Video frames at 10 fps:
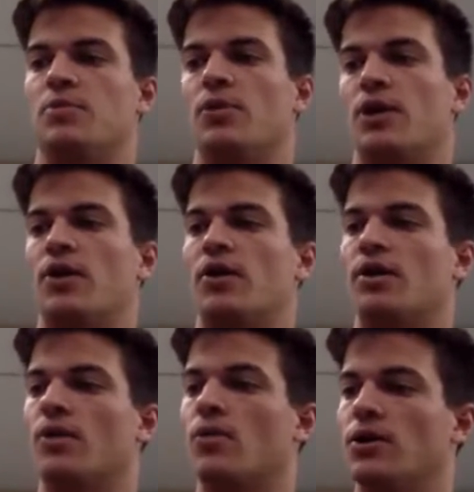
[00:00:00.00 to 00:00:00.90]

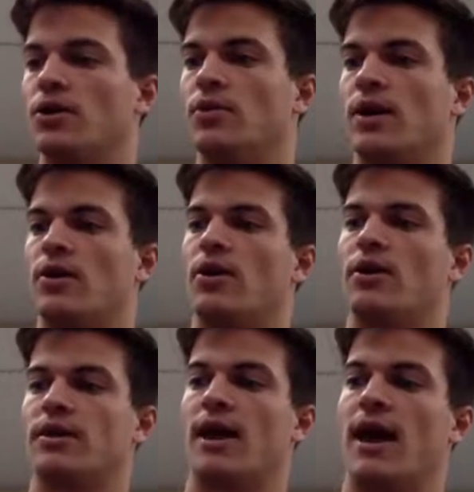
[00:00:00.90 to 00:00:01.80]
prokaryotic or
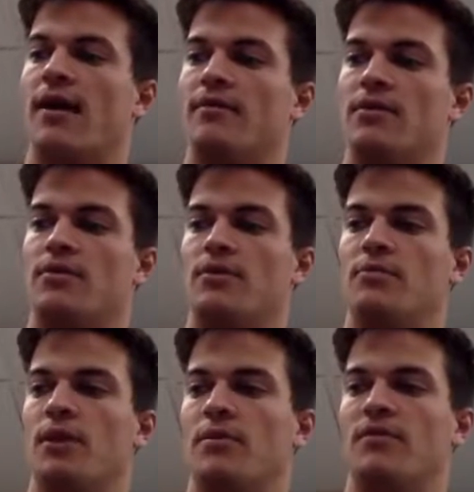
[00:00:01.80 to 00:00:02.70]
eukaryotic, that have a 3'
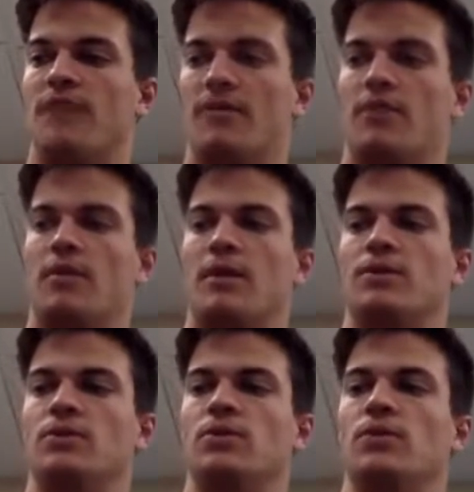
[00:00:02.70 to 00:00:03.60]
to 5'
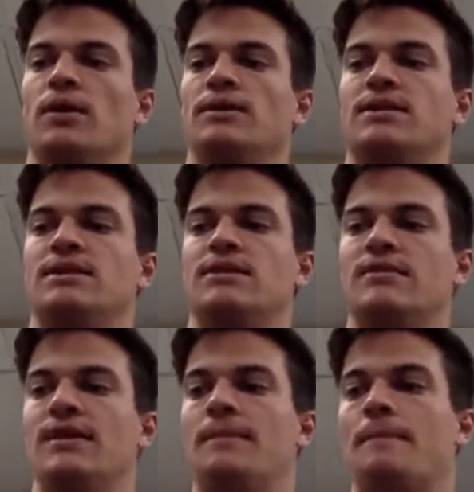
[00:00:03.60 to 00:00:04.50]
exonuclease
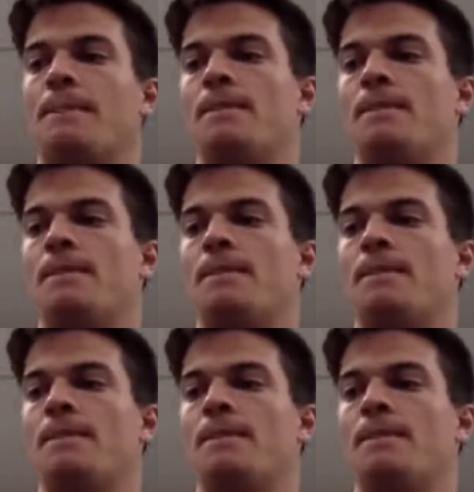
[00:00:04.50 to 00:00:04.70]
activity.